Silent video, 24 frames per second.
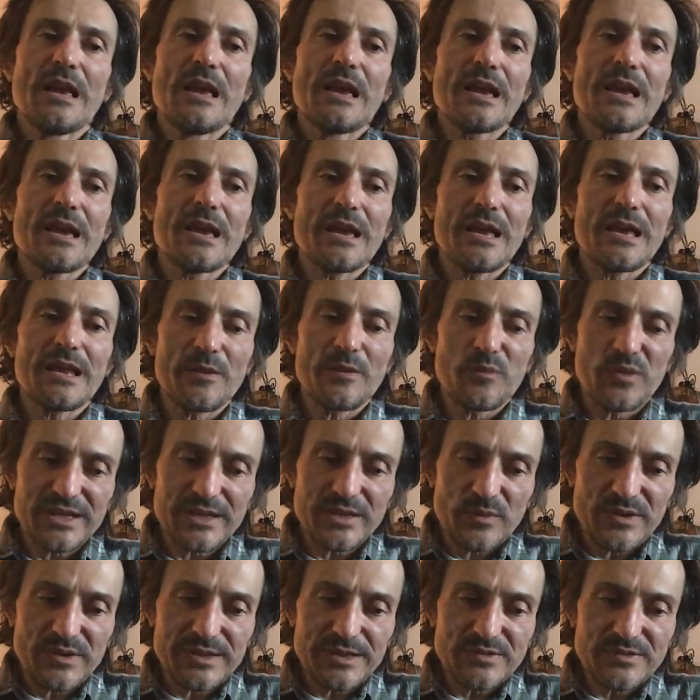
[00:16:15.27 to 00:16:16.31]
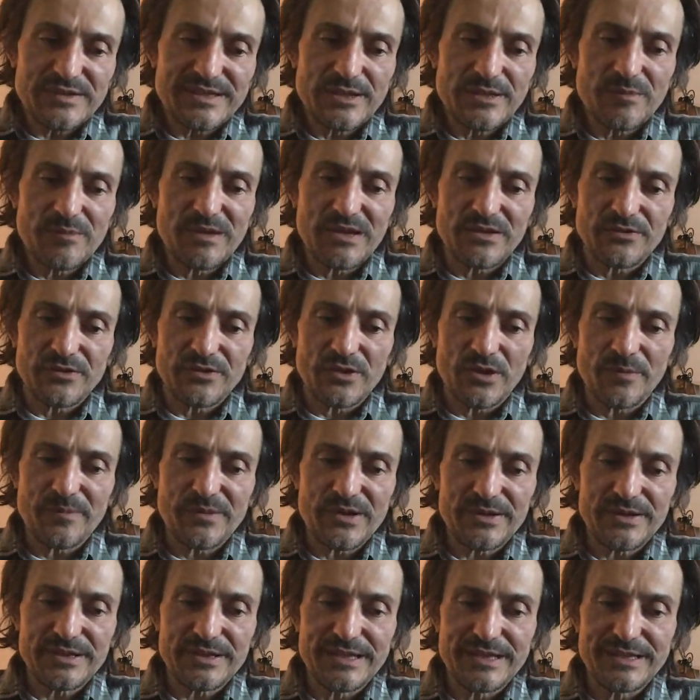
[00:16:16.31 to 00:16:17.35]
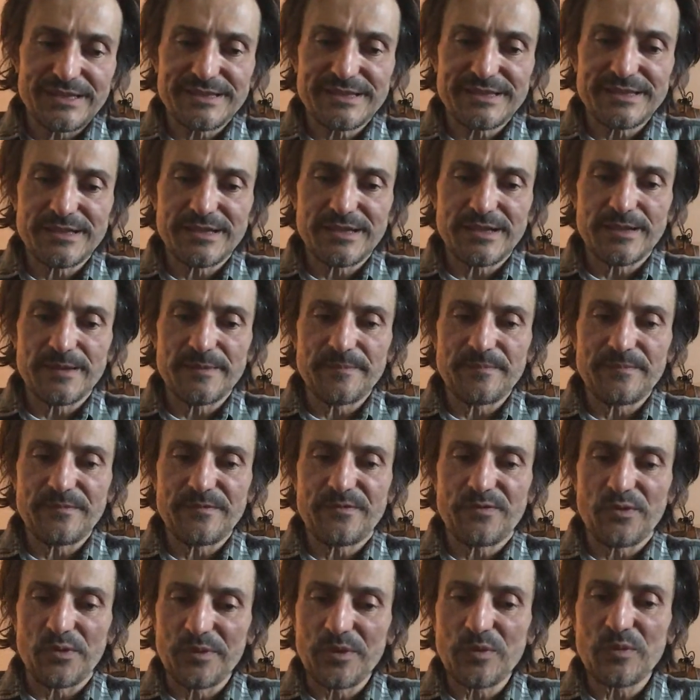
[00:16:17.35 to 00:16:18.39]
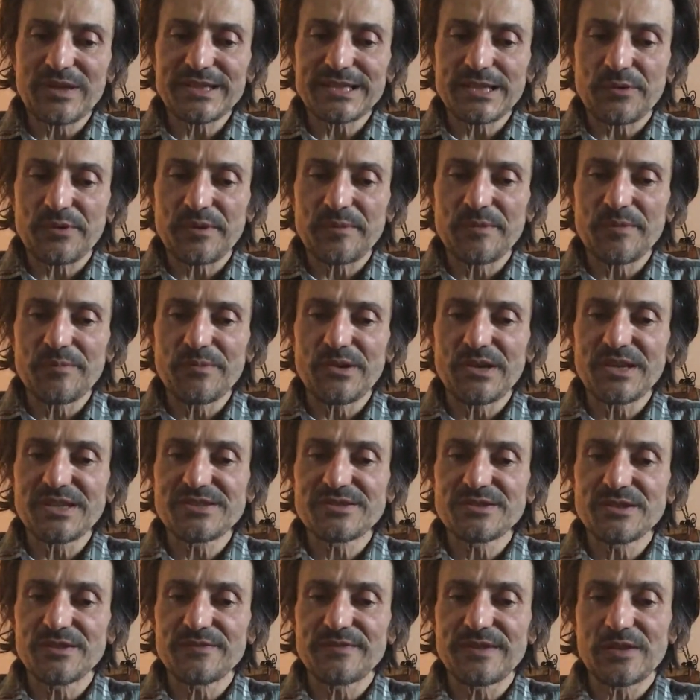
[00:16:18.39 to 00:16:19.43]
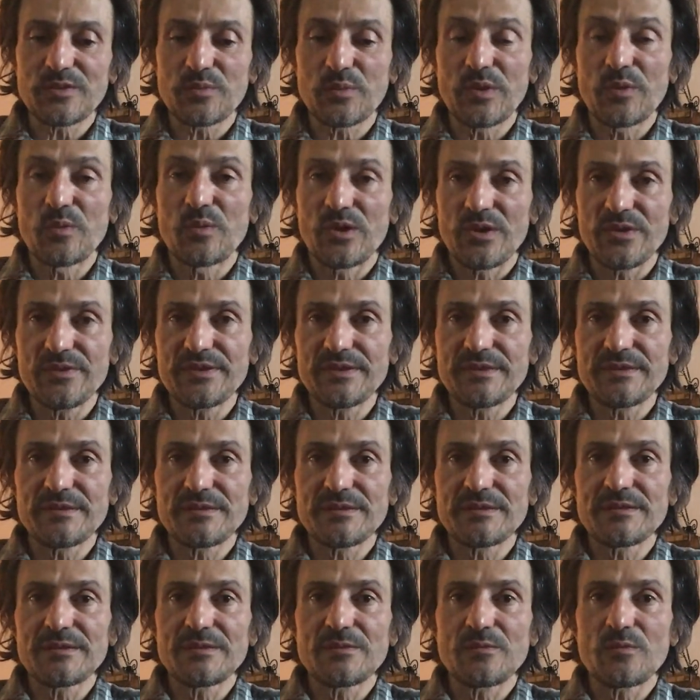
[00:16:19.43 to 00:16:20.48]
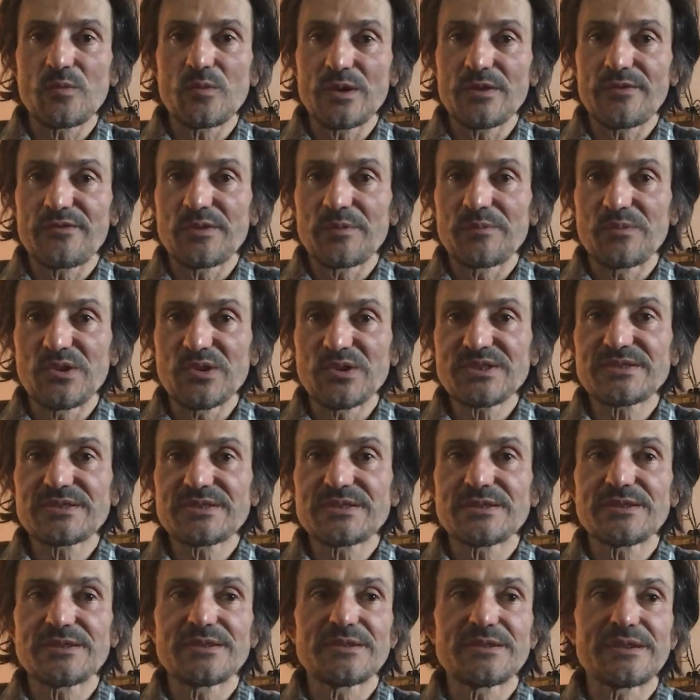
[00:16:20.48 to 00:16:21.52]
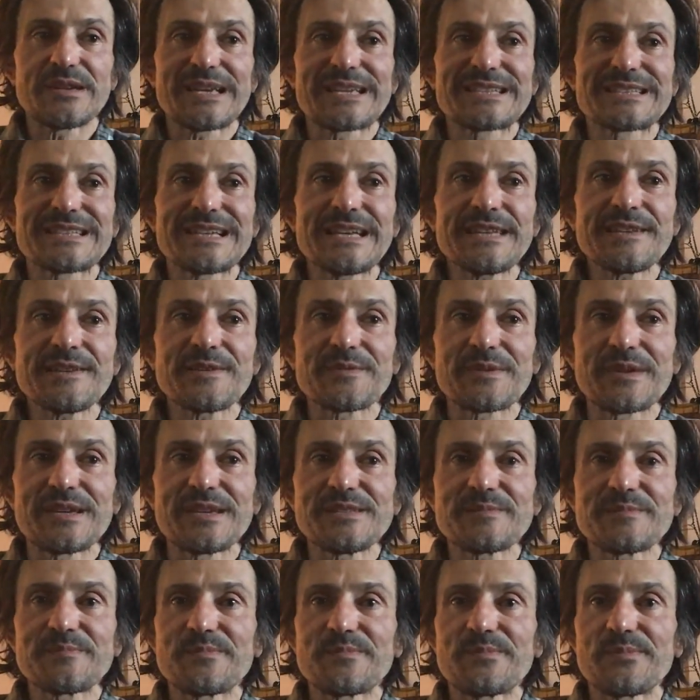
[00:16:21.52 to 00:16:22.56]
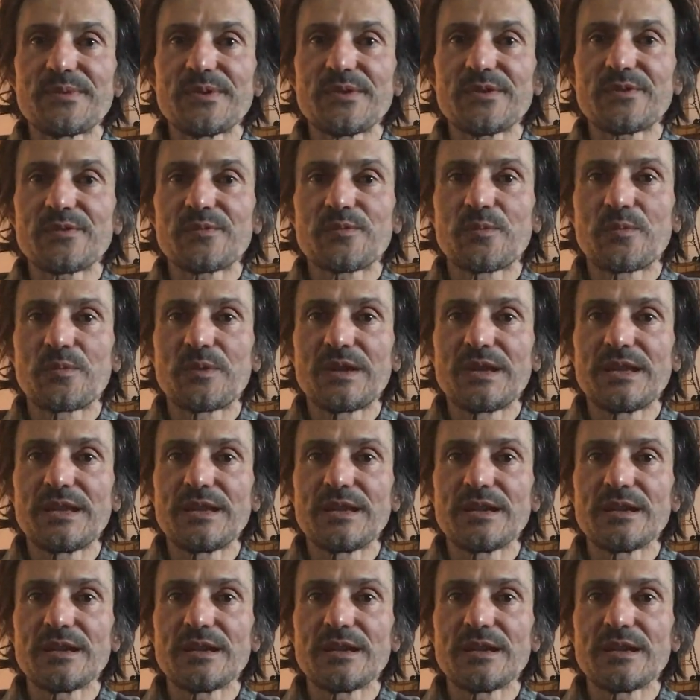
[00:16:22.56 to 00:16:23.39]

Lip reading: And what I wanted to say about Norbert, it's for me, what I remember is not that we won one of the most exciting races, but we